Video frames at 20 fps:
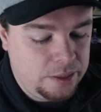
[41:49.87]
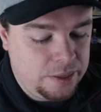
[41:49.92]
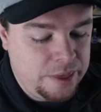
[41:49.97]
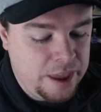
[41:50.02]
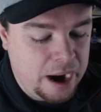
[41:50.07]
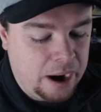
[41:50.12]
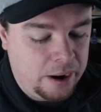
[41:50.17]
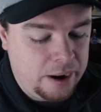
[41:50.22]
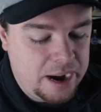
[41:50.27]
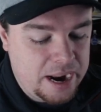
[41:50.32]

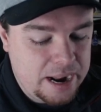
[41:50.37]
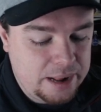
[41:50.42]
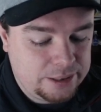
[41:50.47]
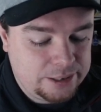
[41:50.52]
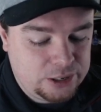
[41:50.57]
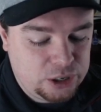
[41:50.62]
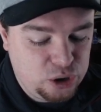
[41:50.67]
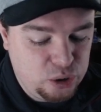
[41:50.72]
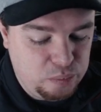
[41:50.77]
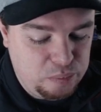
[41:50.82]
there
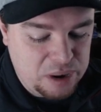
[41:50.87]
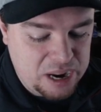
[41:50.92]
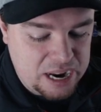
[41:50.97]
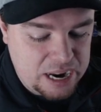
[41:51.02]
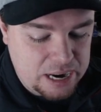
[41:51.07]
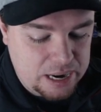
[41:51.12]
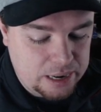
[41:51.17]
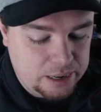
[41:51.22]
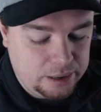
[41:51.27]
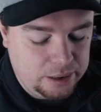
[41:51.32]
needs to
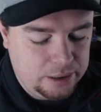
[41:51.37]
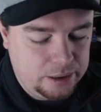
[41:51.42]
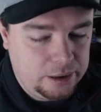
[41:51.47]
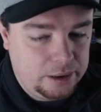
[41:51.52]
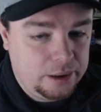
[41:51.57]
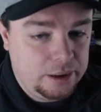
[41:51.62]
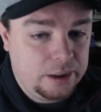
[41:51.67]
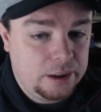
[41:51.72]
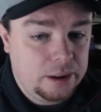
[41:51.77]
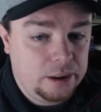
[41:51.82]
be
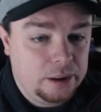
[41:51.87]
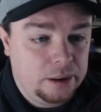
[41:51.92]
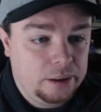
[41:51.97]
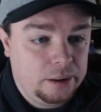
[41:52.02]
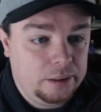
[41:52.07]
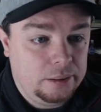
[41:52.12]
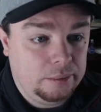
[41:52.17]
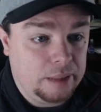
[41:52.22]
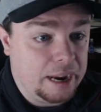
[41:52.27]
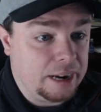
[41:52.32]

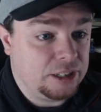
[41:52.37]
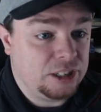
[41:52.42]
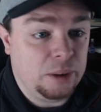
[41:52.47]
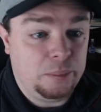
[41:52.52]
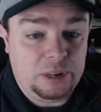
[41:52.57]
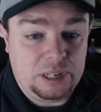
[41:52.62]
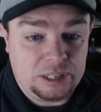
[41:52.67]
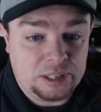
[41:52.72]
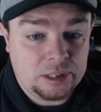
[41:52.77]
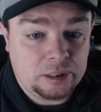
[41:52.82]
like
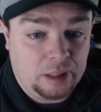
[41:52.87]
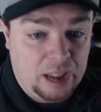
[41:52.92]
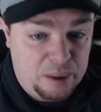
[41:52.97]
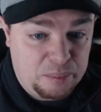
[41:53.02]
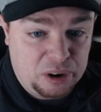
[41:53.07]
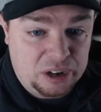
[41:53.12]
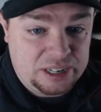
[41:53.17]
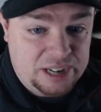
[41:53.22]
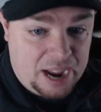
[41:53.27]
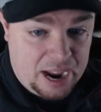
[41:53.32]
some
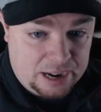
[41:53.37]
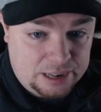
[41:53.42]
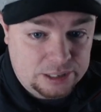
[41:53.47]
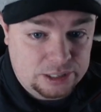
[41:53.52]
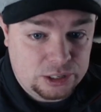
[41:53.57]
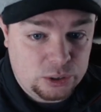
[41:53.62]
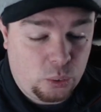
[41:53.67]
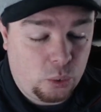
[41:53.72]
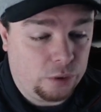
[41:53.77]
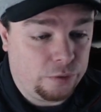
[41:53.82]
disclaimer
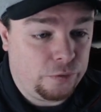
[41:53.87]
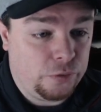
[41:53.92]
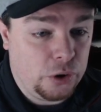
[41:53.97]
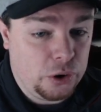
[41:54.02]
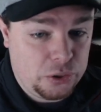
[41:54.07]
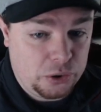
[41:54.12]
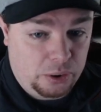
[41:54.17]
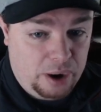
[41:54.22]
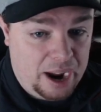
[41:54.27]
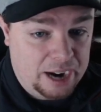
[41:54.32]
text or
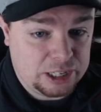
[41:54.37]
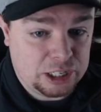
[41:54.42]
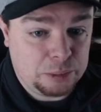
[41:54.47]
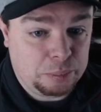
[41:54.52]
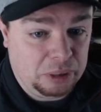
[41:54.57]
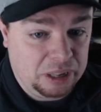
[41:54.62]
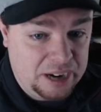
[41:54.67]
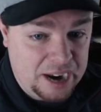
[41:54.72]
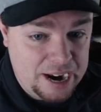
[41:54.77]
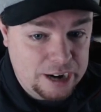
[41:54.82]
further
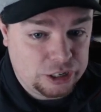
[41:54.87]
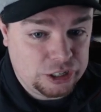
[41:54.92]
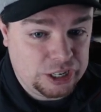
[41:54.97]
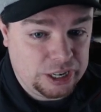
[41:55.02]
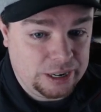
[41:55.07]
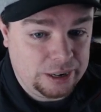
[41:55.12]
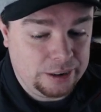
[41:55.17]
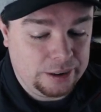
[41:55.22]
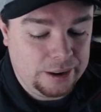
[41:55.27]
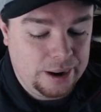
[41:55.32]

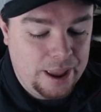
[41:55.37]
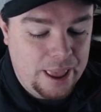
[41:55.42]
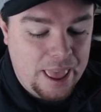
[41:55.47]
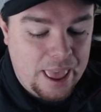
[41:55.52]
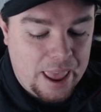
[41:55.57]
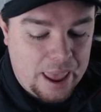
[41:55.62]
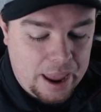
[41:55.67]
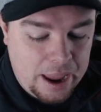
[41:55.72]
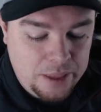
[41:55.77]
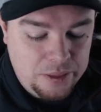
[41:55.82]
explanation
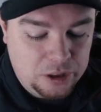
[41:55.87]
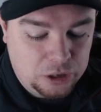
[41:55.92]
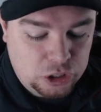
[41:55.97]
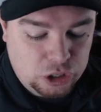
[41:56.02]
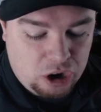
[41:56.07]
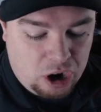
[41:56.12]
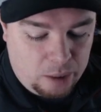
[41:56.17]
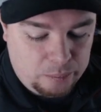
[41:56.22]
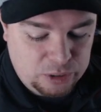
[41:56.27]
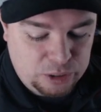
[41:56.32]
in the
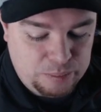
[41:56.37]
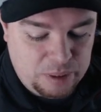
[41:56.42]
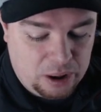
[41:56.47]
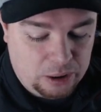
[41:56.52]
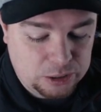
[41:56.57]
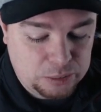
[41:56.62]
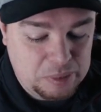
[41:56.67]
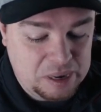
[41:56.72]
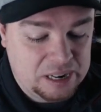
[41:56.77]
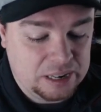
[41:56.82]
charm
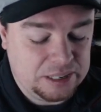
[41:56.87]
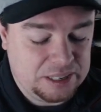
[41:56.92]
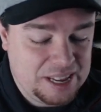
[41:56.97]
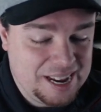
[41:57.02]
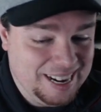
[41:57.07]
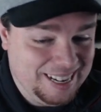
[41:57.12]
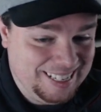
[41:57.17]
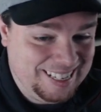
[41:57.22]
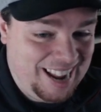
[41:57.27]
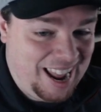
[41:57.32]
spells, because
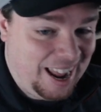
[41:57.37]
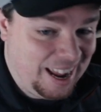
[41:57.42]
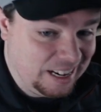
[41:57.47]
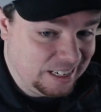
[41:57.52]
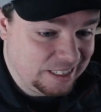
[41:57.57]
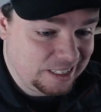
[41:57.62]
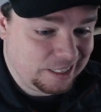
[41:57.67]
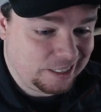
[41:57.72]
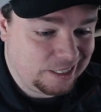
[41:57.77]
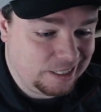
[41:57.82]
the
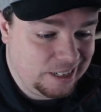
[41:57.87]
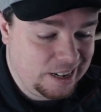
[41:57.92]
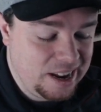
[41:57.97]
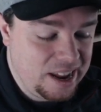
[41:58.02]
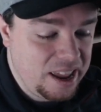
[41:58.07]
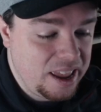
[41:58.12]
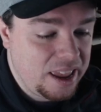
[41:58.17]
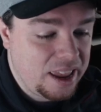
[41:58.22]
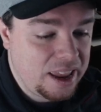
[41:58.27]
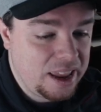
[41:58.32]
intent
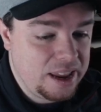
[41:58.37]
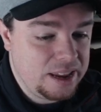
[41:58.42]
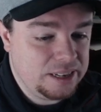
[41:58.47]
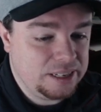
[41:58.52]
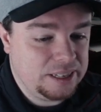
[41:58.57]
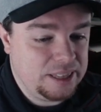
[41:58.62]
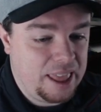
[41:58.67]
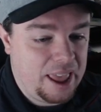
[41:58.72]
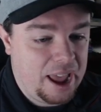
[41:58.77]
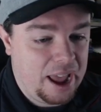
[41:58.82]

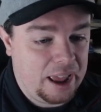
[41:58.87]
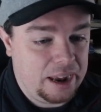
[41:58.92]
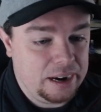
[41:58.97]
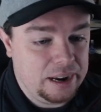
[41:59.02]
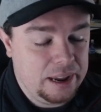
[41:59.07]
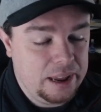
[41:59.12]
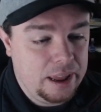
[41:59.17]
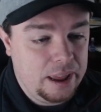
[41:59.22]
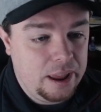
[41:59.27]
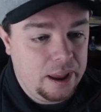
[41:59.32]
is that
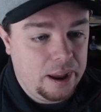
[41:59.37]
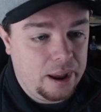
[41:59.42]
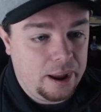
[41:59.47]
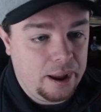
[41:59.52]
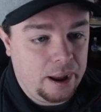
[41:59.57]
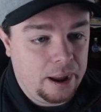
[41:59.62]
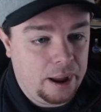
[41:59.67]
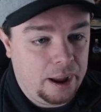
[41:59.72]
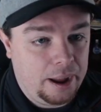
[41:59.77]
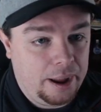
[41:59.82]

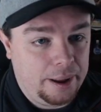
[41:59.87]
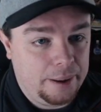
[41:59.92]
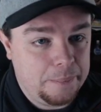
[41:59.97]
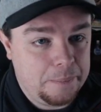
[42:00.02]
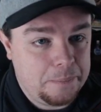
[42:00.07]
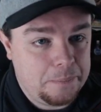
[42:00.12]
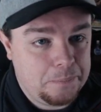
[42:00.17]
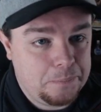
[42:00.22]
that